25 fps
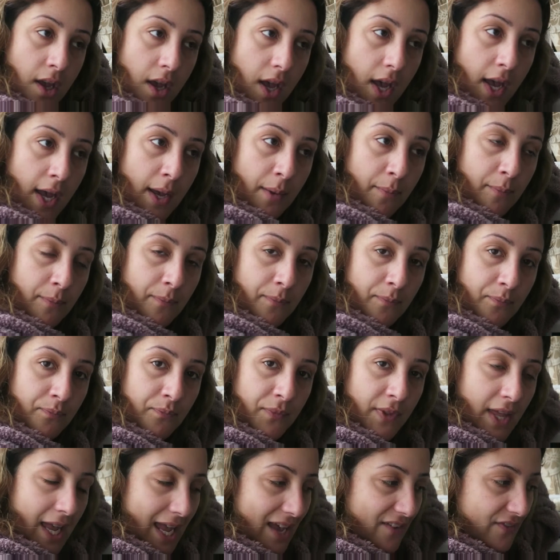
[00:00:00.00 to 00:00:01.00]
I
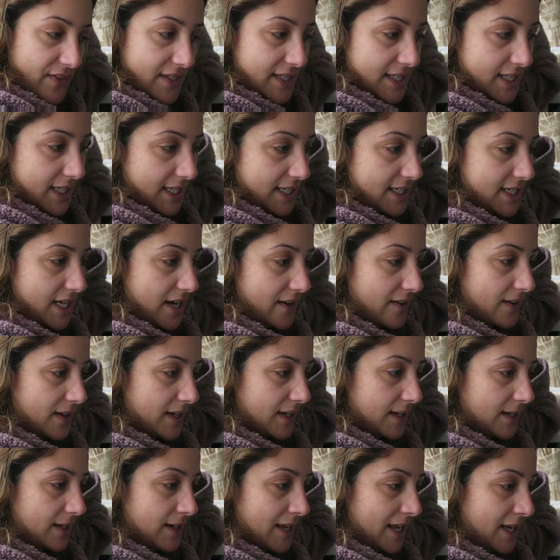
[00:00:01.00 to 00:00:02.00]
haven't seen
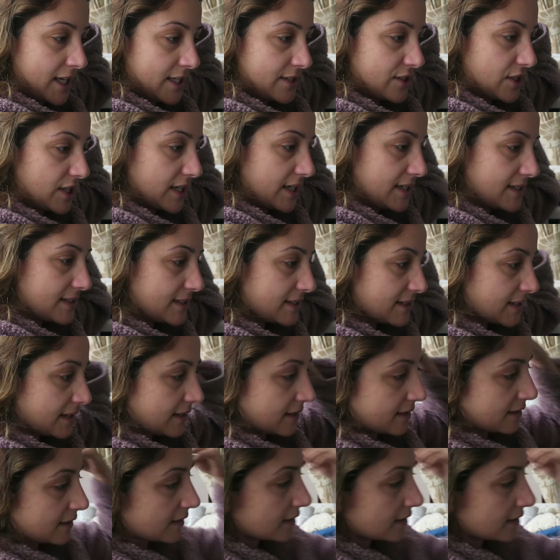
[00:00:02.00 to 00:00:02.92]
Derin in ages.